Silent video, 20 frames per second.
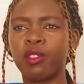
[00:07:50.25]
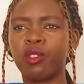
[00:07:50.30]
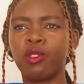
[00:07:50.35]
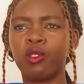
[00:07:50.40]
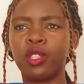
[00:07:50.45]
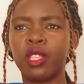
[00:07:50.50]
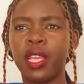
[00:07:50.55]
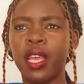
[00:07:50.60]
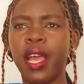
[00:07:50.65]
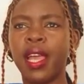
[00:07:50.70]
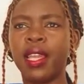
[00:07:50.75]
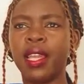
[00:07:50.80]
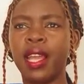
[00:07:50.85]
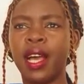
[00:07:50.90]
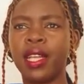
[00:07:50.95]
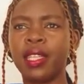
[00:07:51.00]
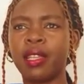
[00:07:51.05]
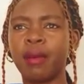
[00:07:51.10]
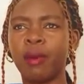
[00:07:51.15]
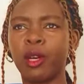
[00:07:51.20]
Today I
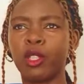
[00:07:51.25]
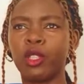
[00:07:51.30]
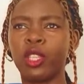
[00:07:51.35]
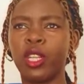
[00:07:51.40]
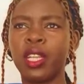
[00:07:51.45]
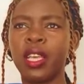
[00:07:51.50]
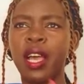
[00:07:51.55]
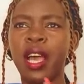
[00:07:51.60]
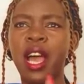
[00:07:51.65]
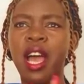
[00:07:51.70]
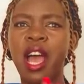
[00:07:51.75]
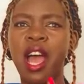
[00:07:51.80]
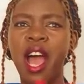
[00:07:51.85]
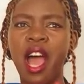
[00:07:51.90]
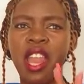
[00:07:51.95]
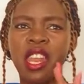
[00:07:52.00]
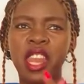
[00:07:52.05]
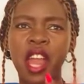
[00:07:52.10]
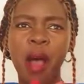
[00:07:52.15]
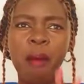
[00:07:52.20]
learned I'm actually
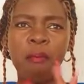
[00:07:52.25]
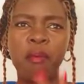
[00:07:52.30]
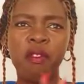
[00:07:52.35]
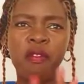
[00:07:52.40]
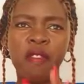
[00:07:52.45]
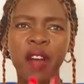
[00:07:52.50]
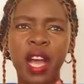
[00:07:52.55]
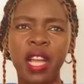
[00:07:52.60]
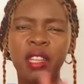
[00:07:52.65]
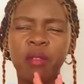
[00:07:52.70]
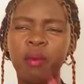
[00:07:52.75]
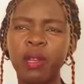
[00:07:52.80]
an ambivert,